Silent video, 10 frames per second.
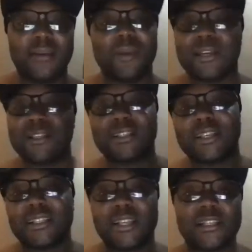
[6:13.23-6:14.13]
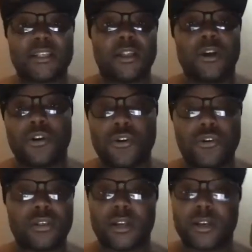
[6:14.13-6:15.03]
because this is
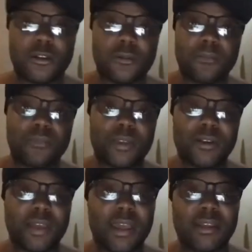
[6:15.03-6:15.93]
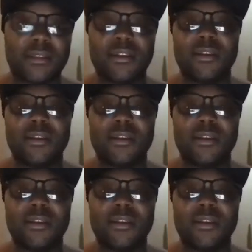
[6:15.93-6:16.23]
long term, okay?